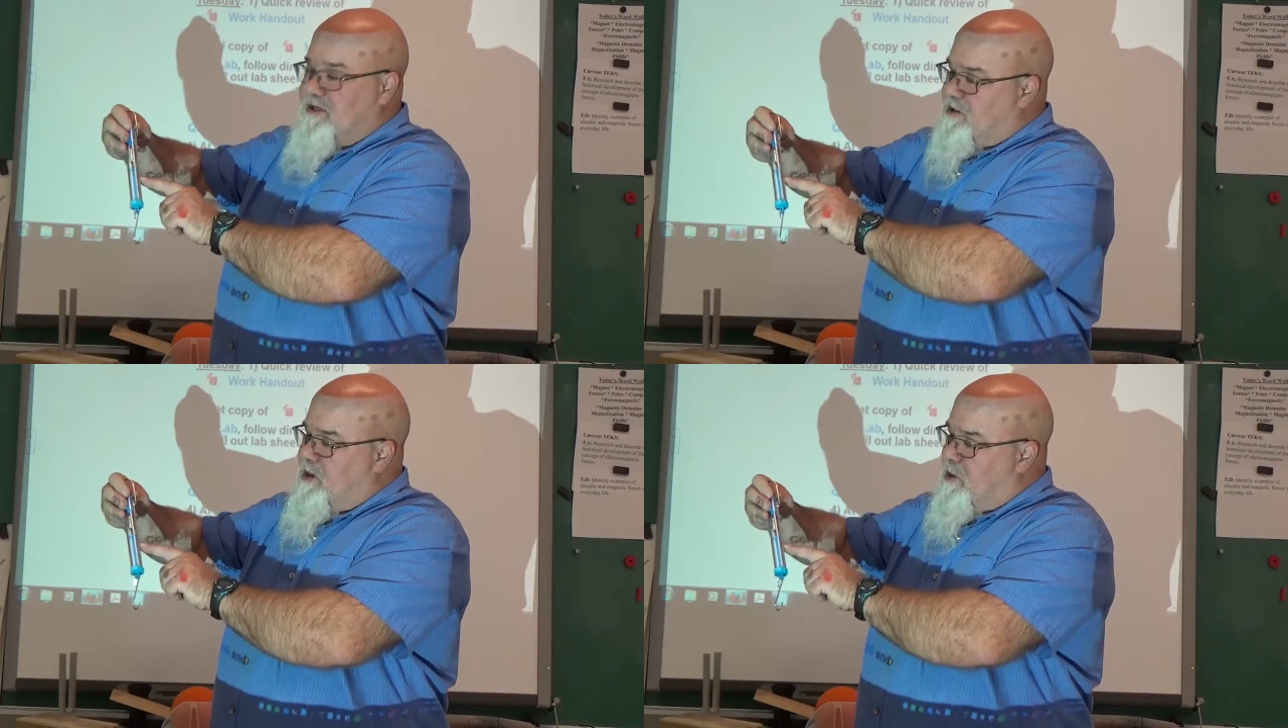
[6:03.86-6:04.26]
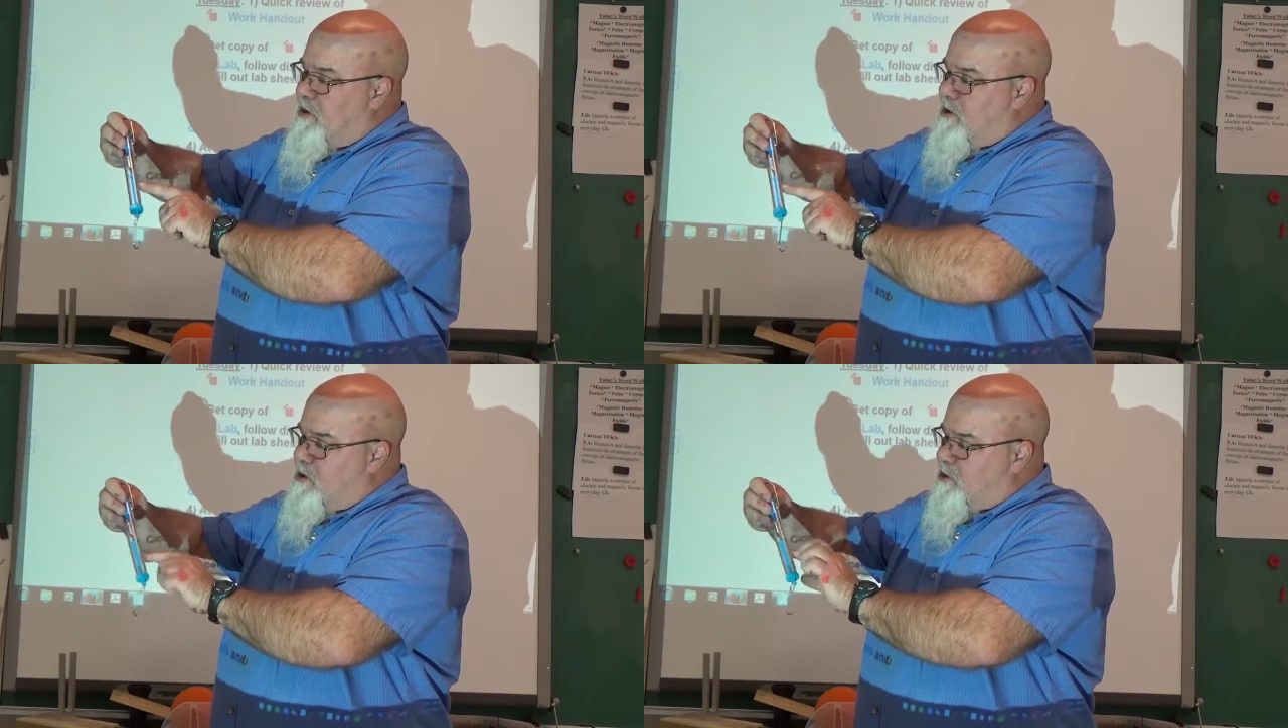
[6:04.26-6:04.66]
in
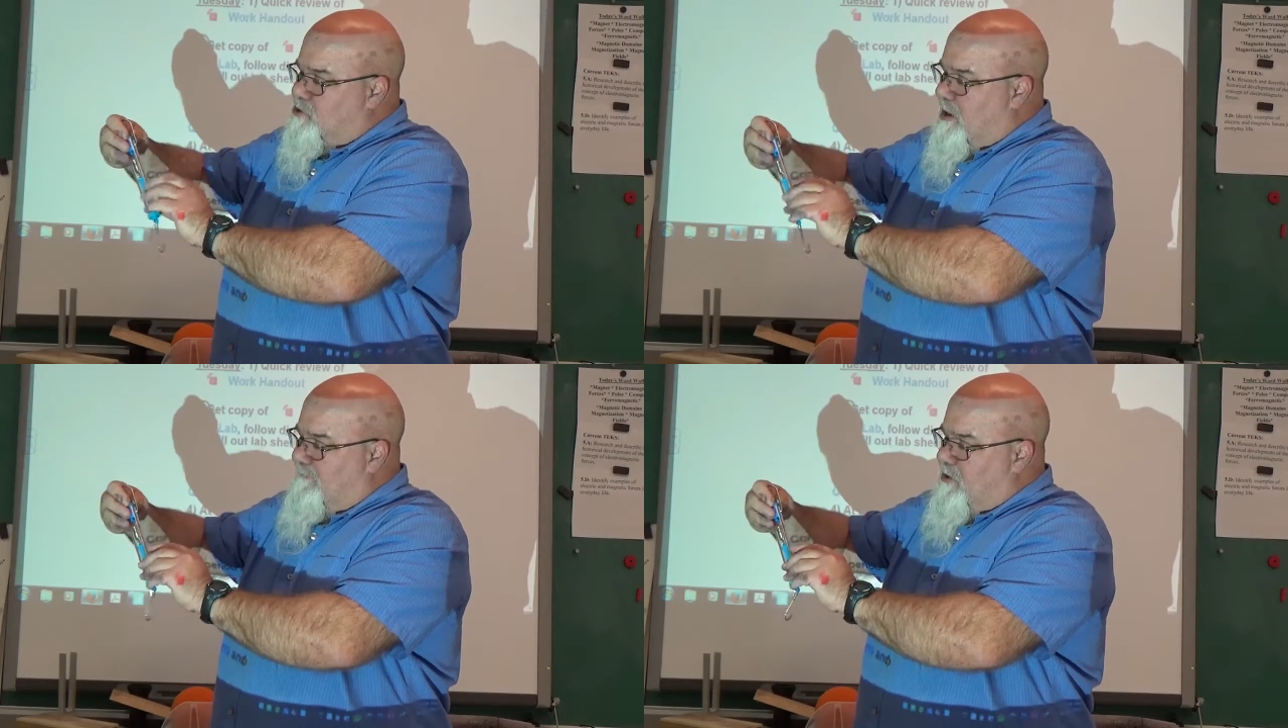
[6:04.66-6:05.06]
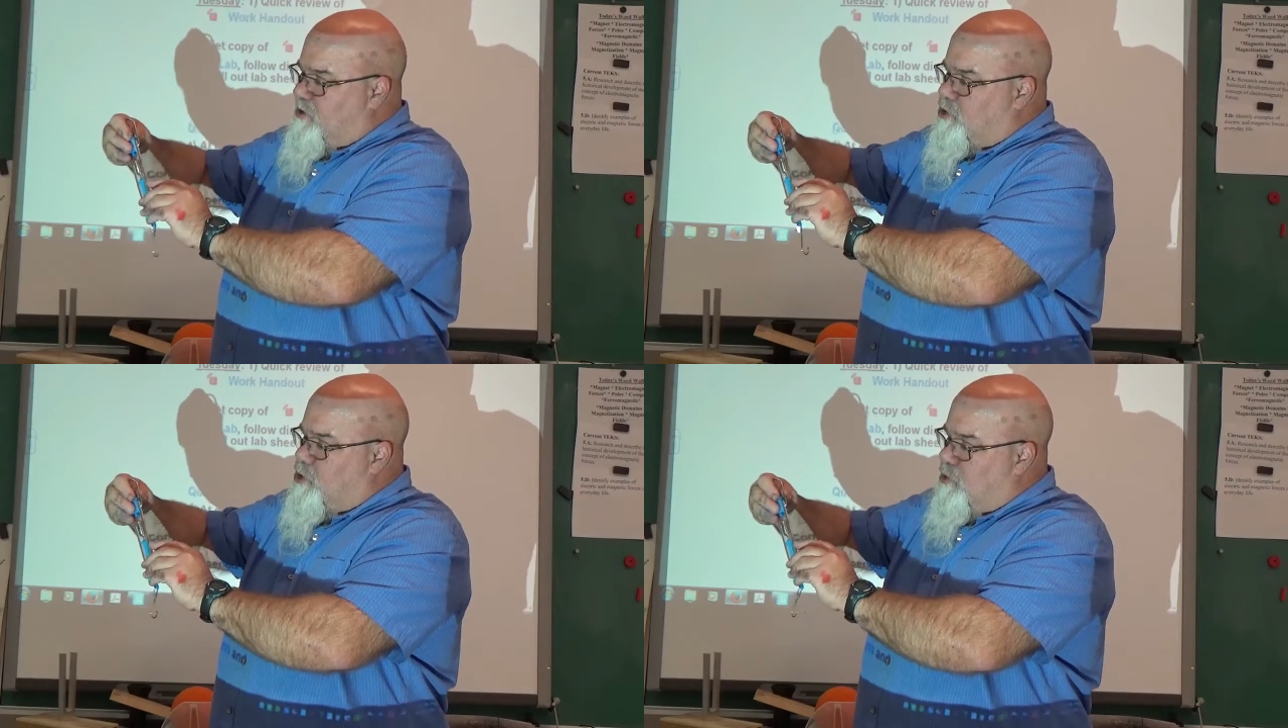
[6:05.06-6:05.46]
there. So
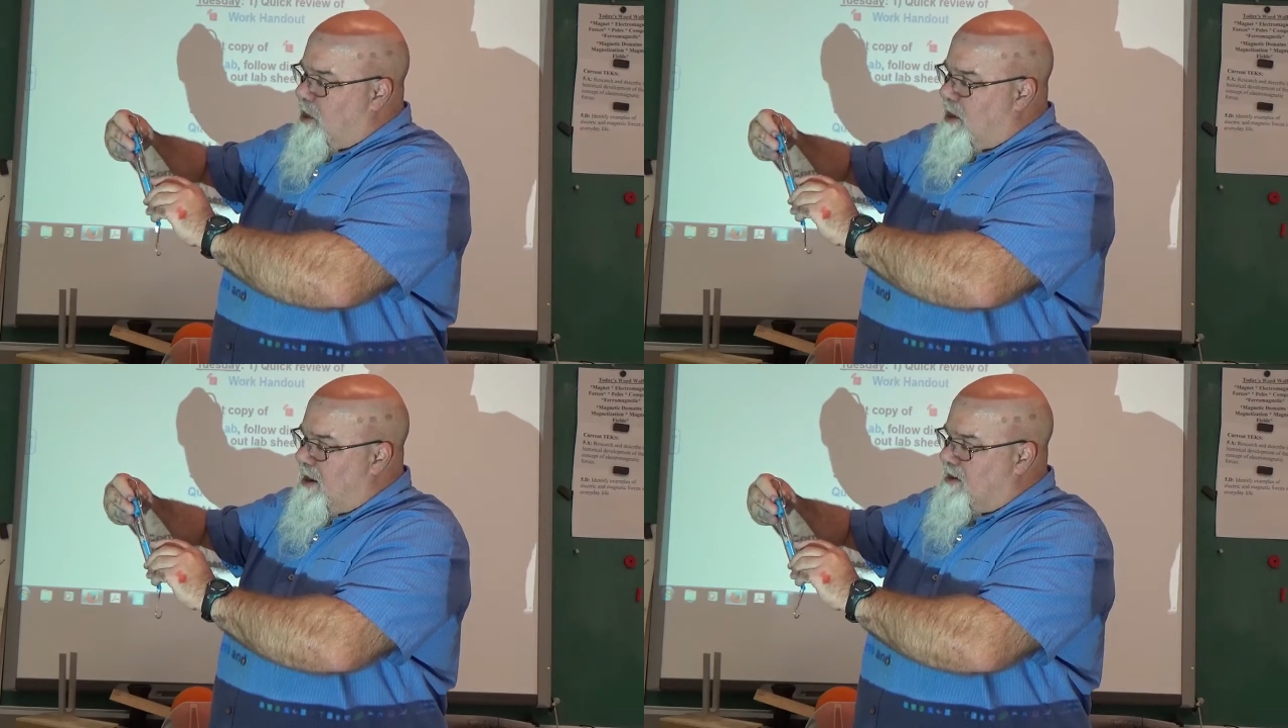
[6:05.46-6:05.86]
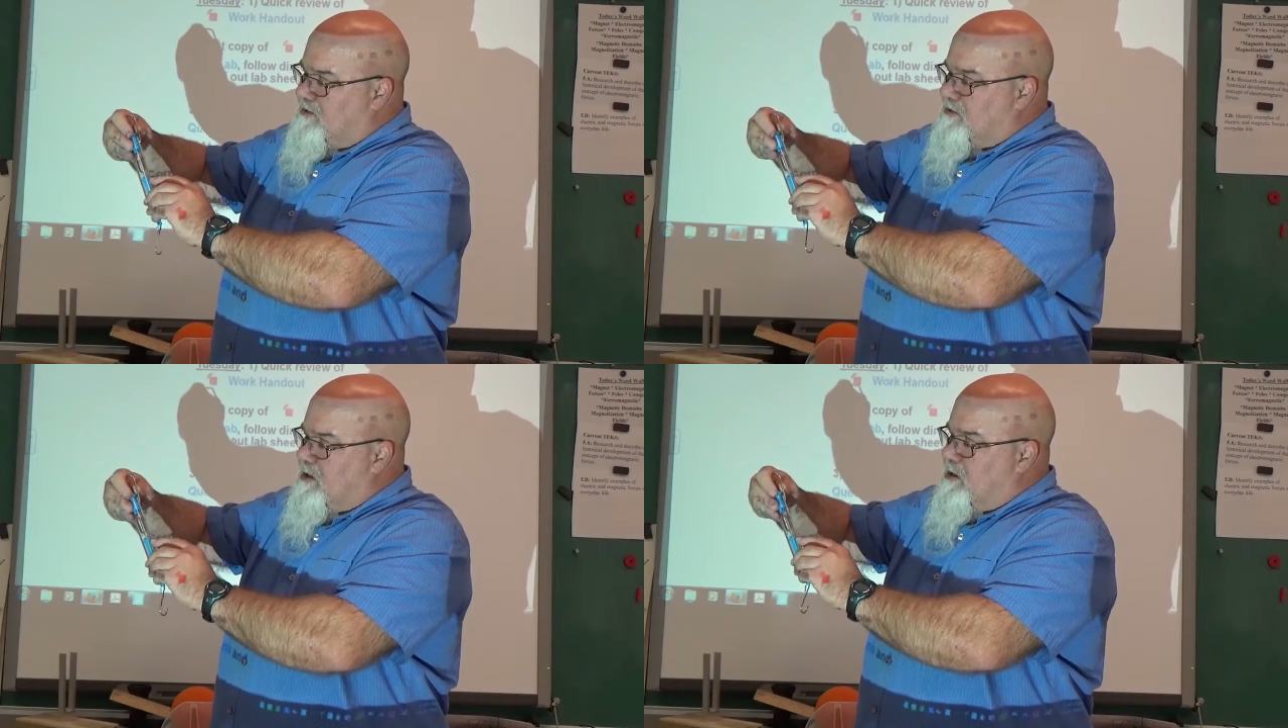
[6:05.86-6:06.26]
every 2
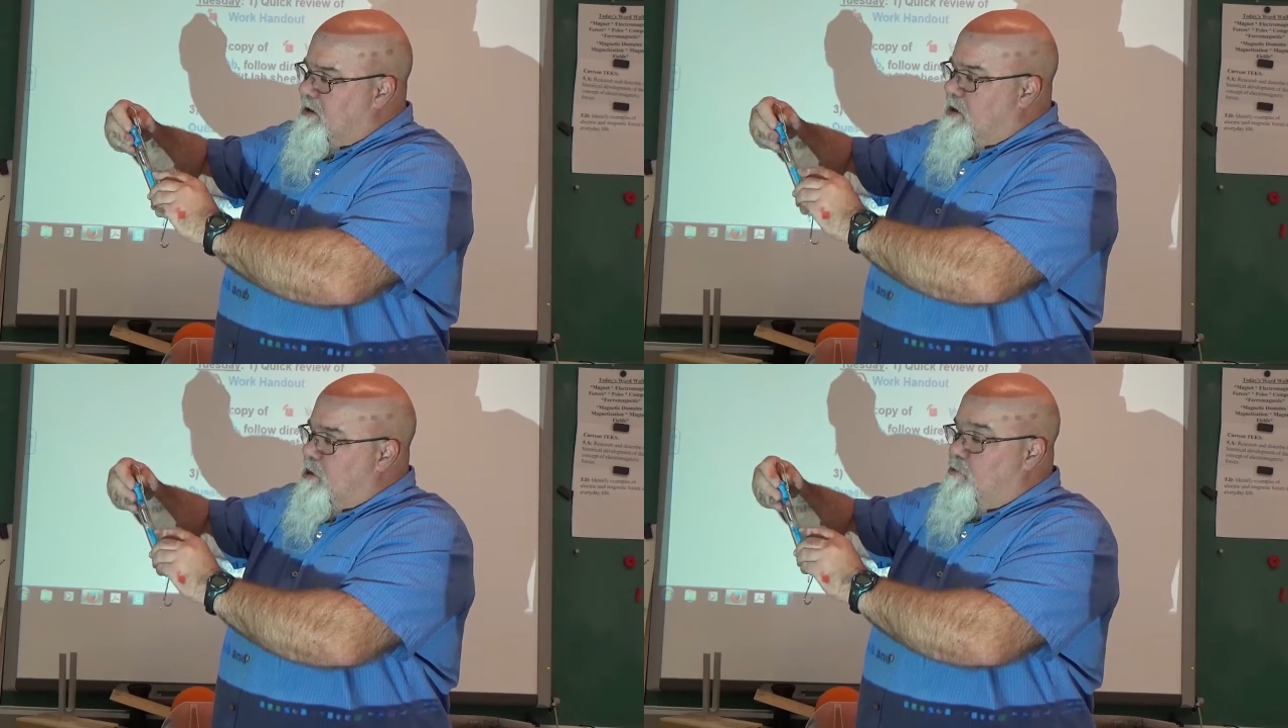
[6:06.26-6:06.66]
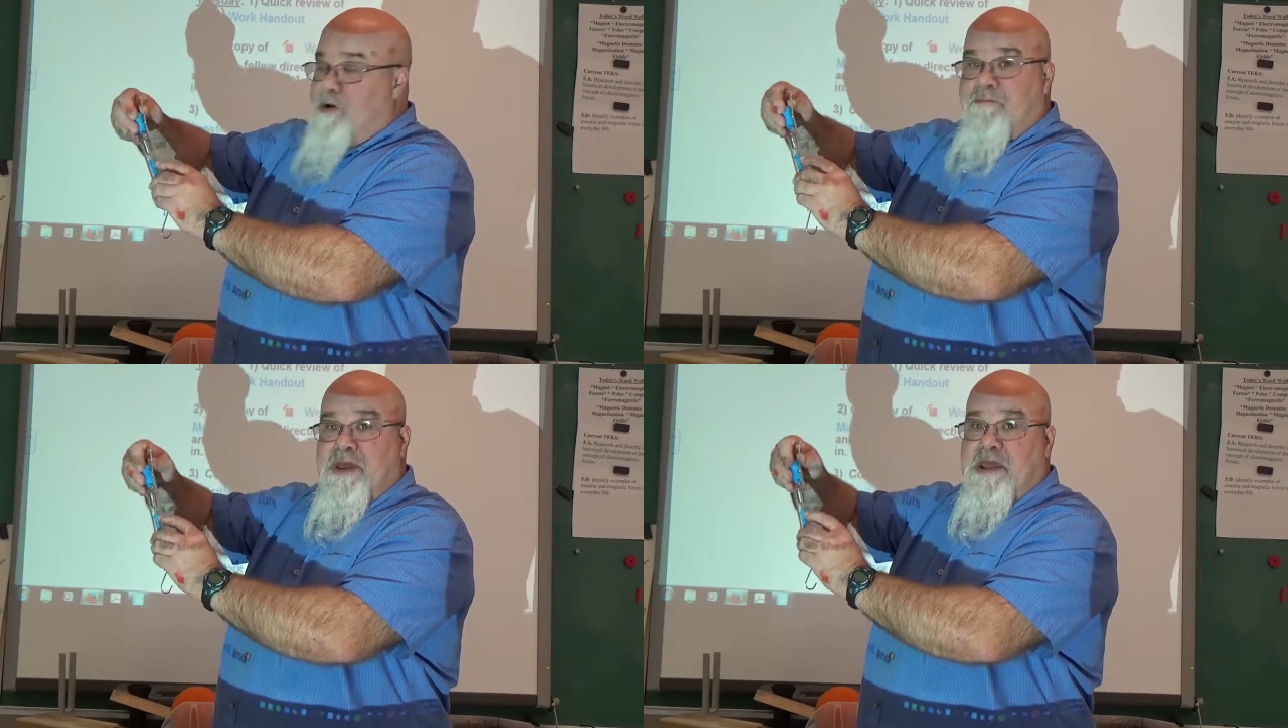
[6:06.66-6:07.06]
lines
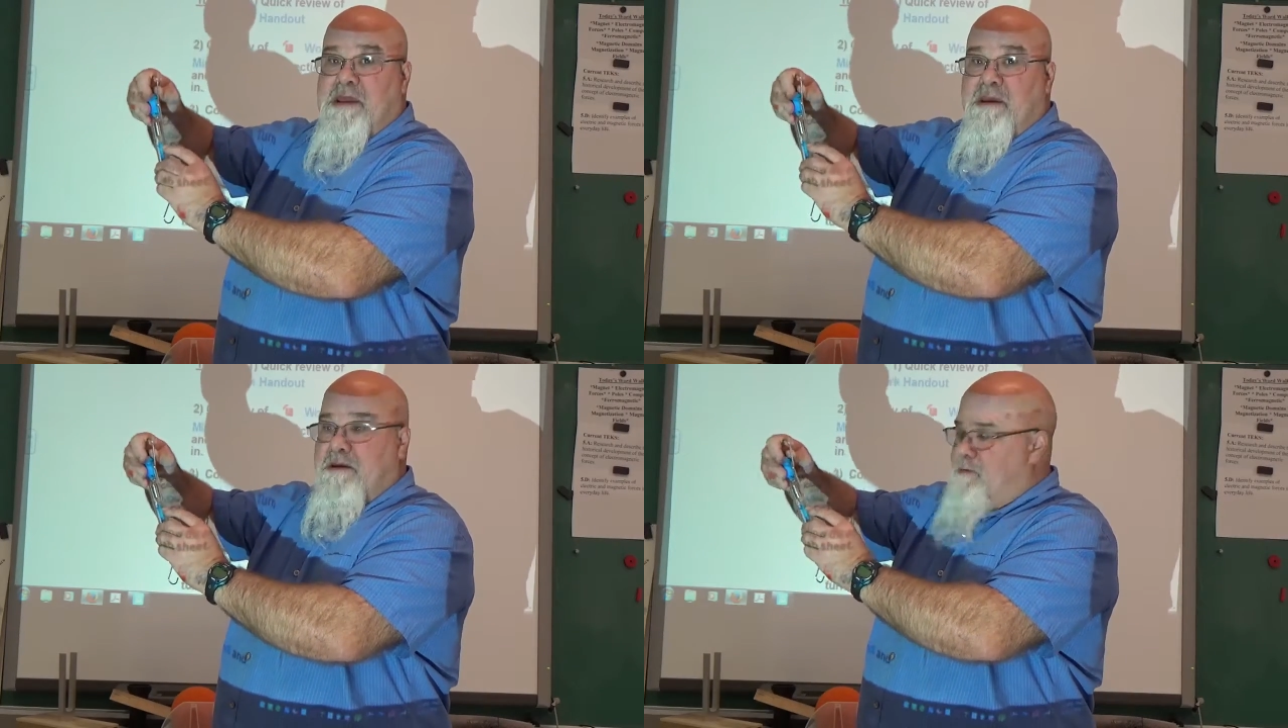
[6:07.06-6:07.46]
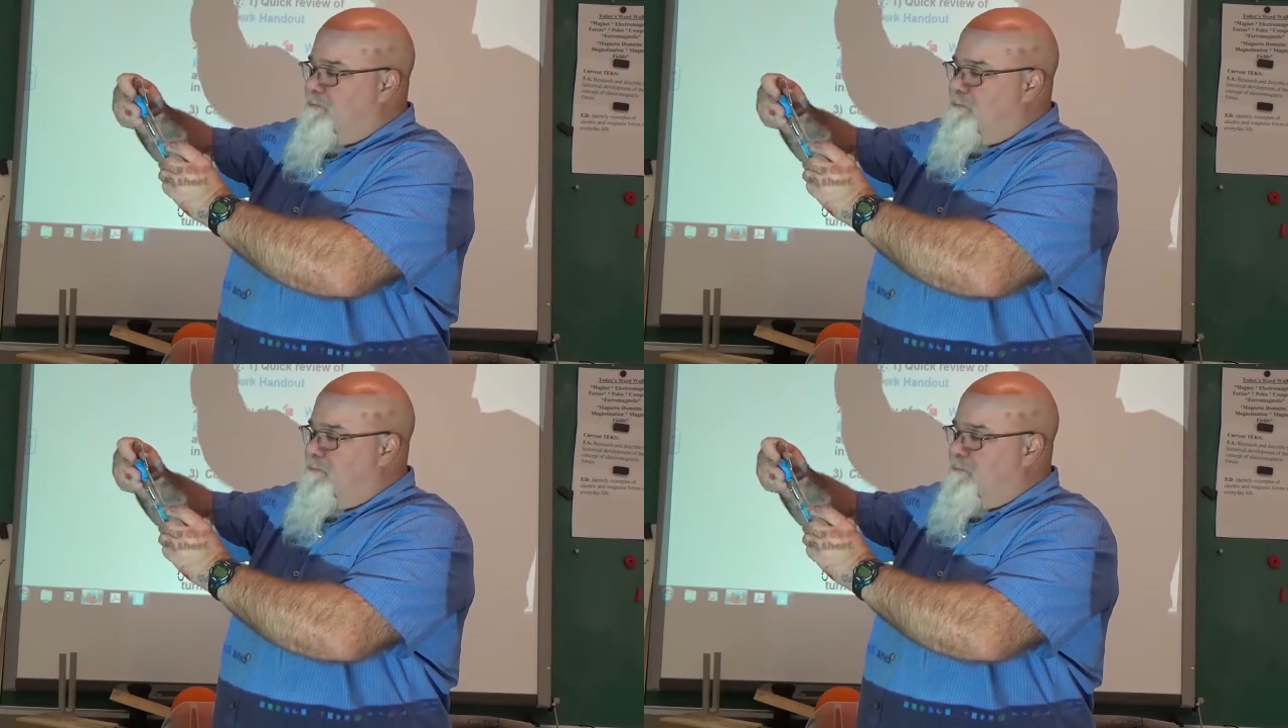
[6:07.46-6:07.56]
would be